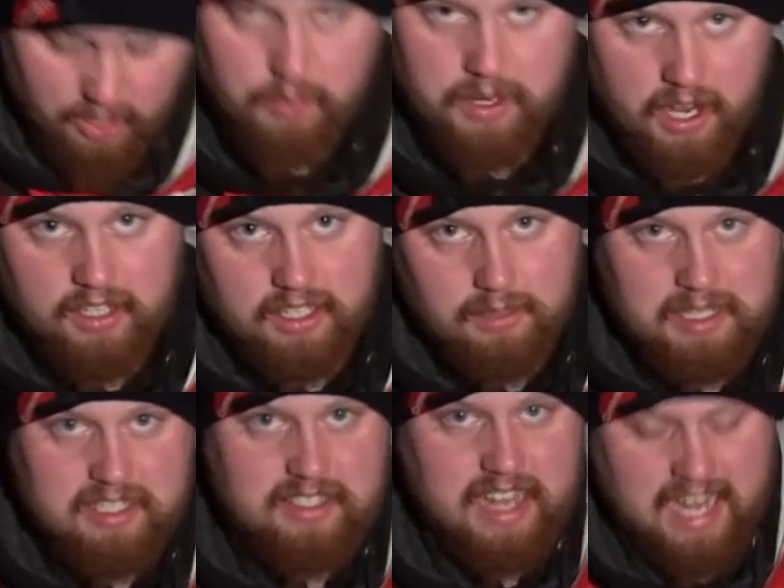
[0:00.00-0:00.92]
We are going to be
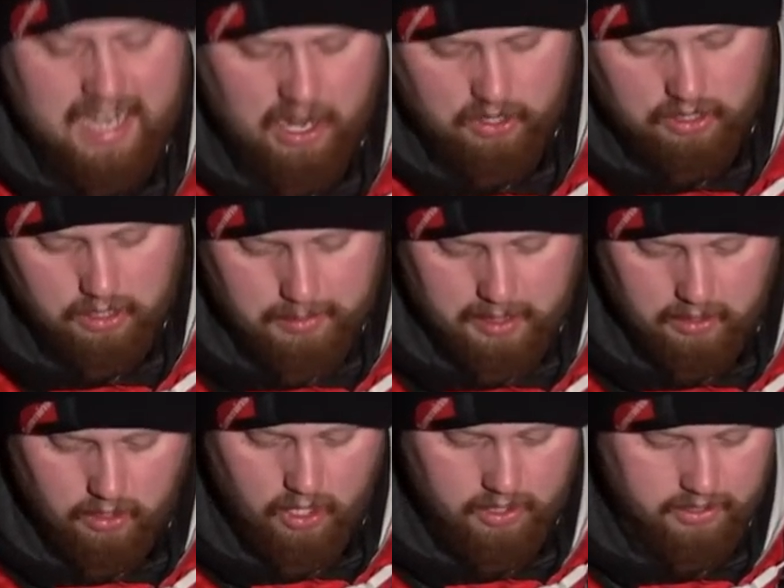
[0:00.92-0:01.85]
staying out a little bit
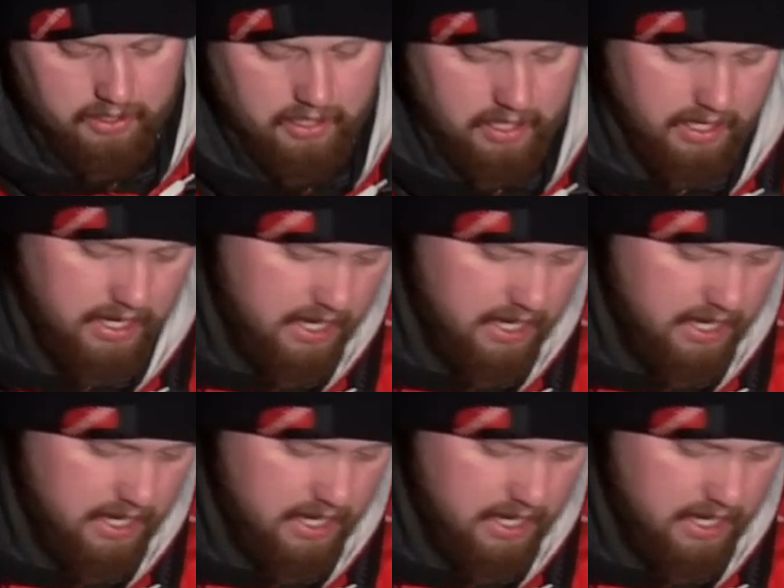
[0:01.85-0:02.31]
longer.